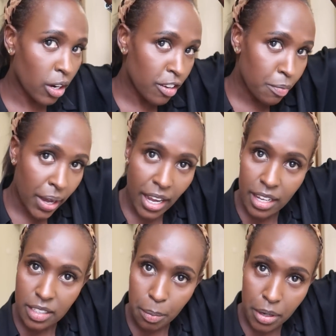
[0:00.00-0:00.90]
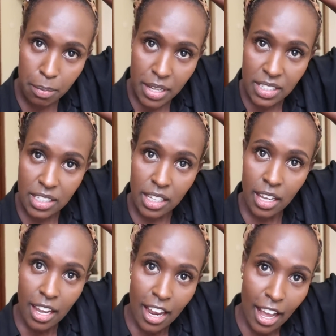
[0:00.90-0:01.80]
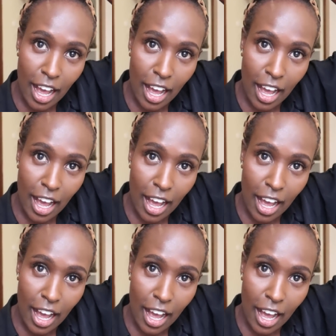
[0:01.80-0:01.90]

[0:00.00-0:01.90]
Sorry if my hair is a bit messy.